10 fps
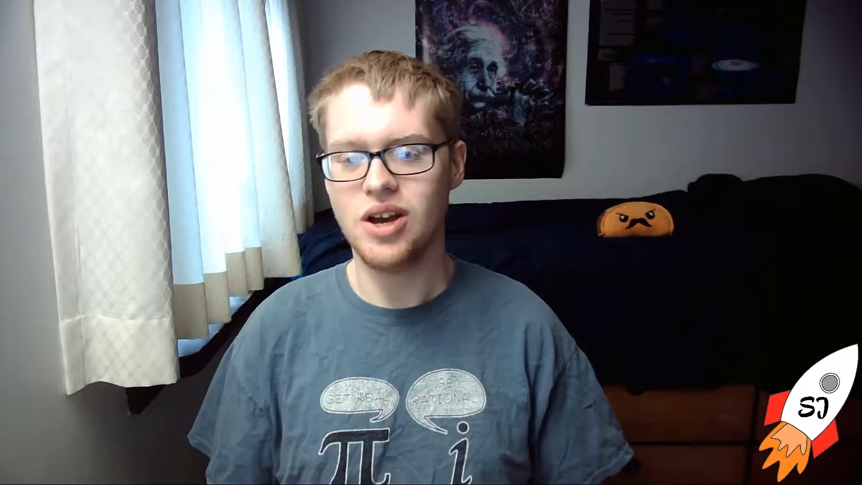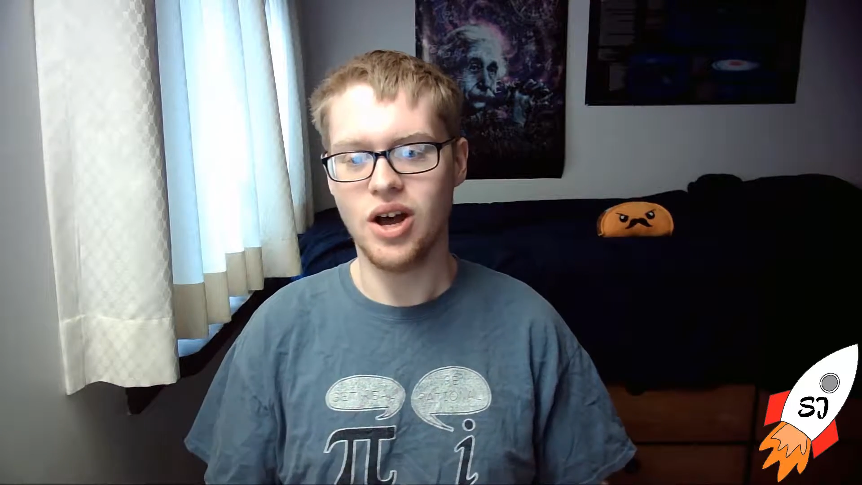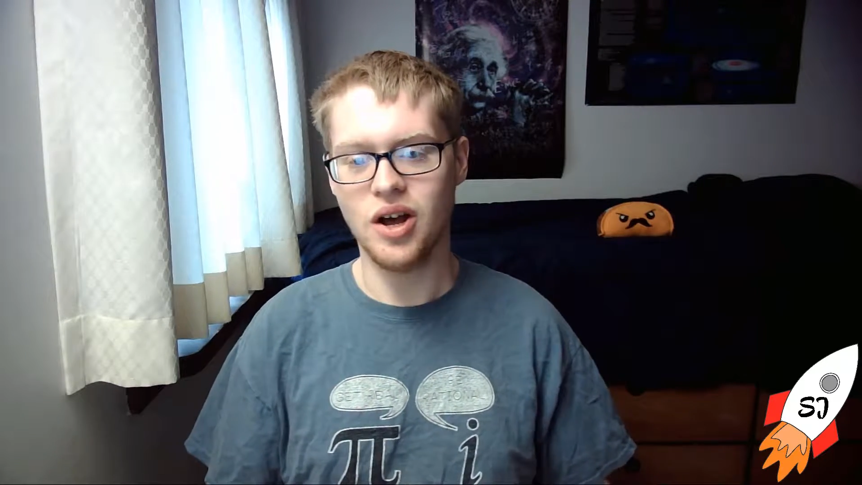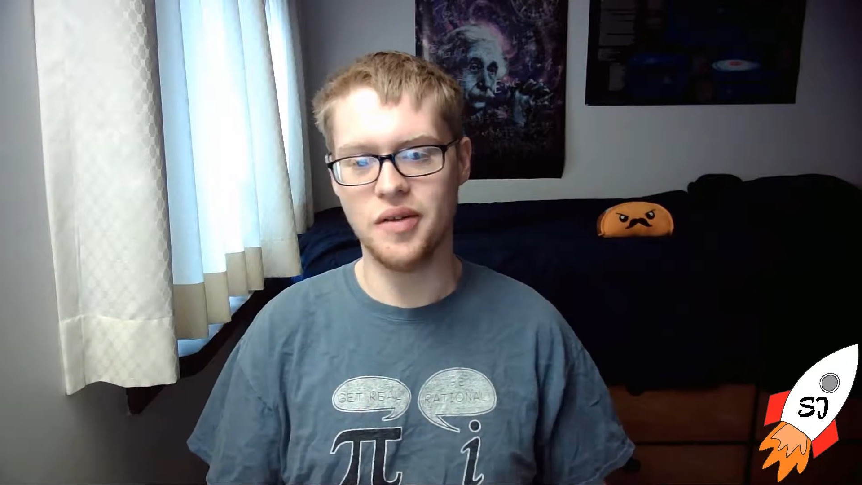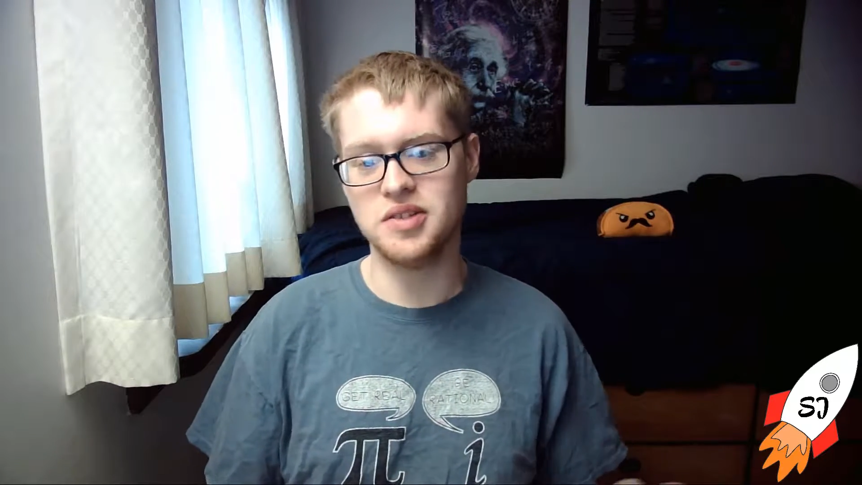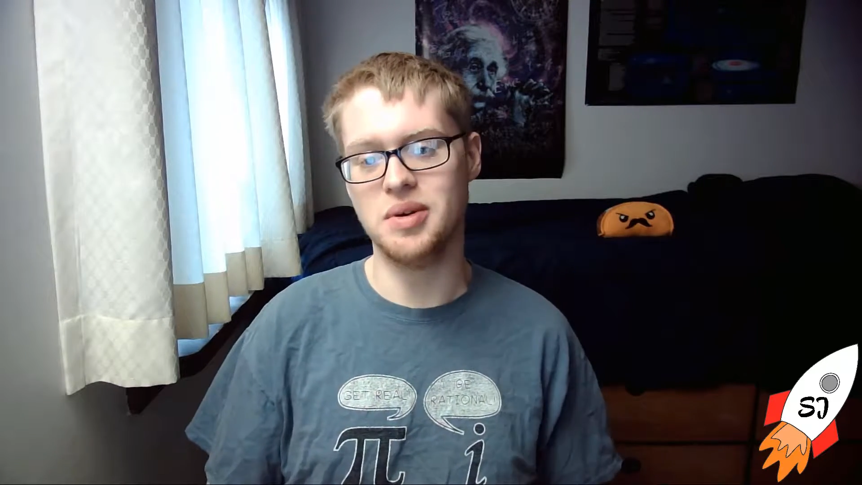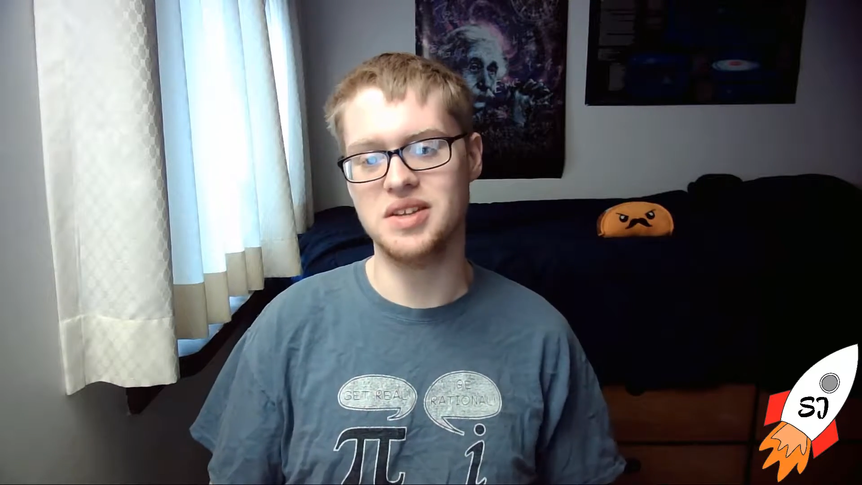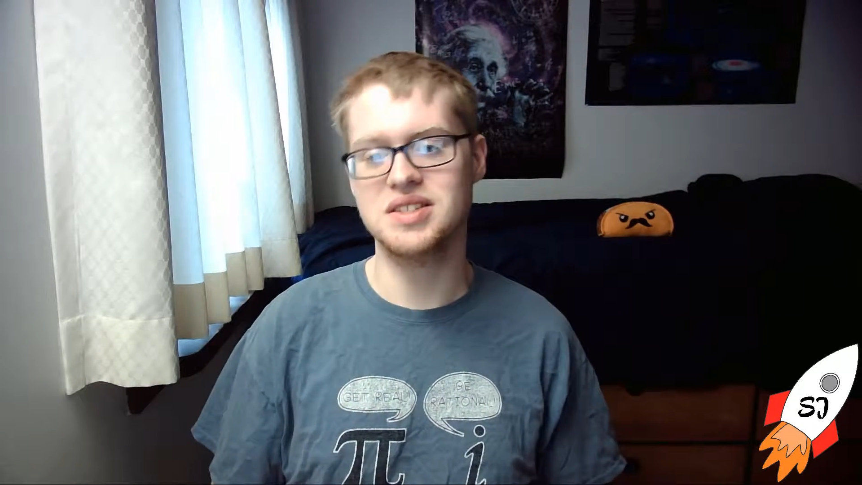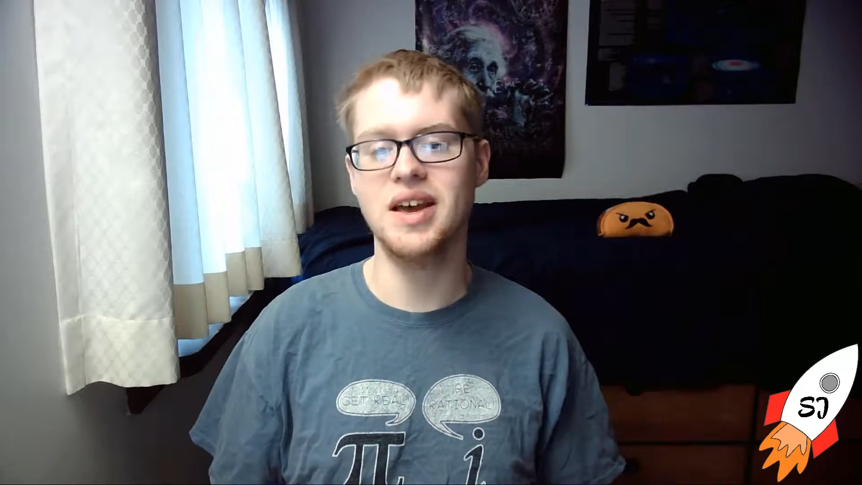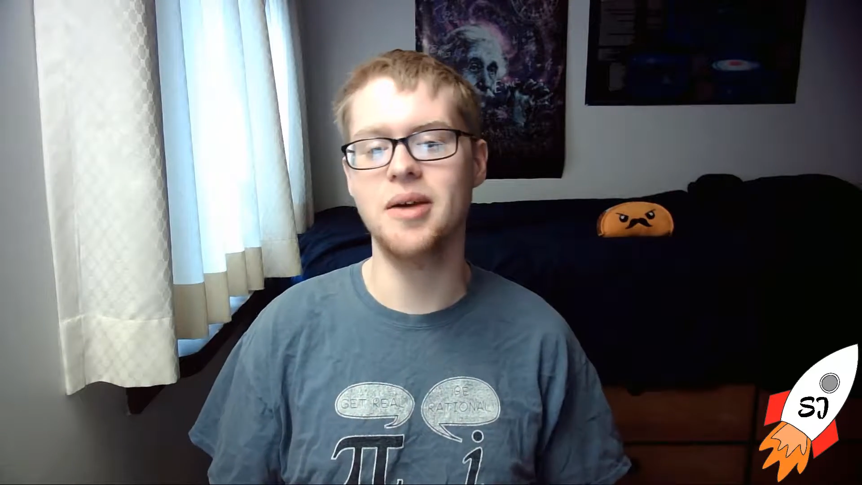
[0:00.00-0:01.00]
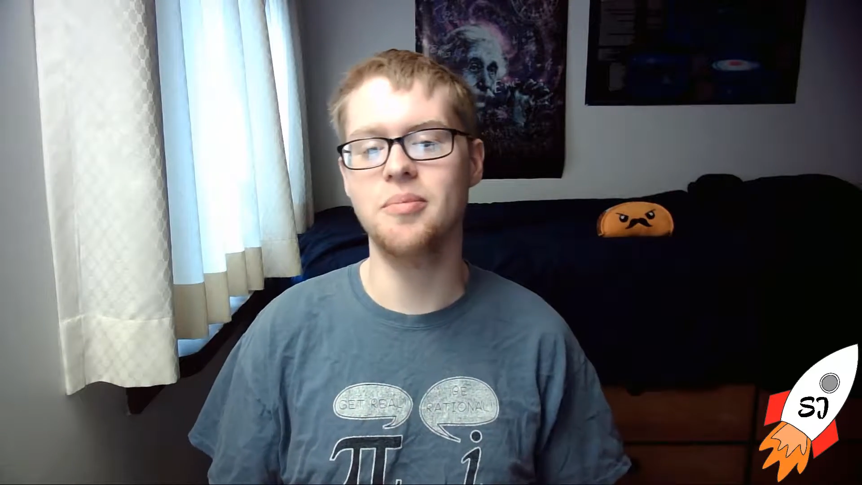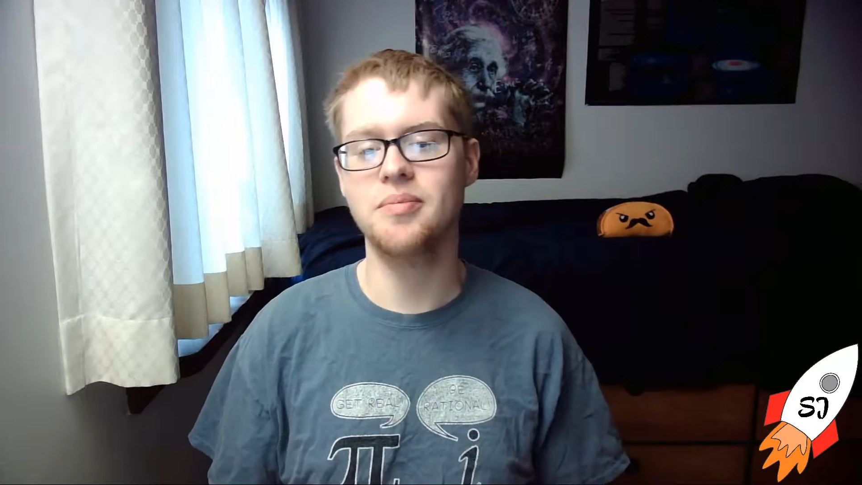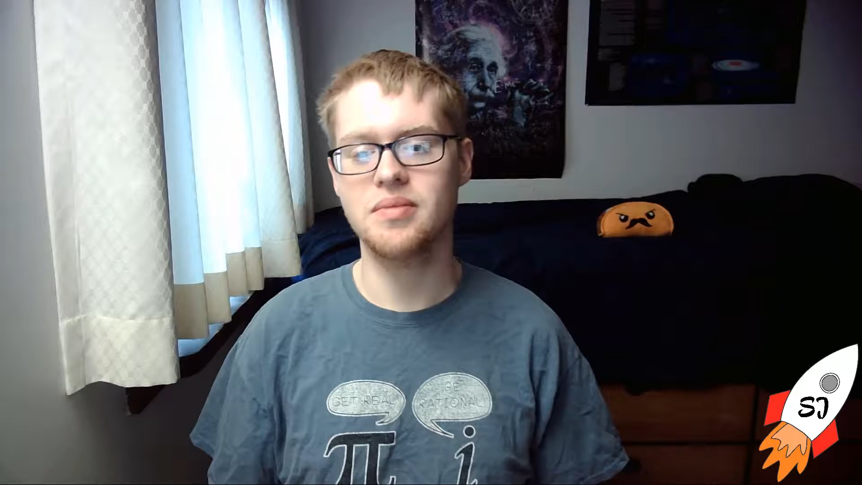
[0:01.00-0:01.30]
of space-time.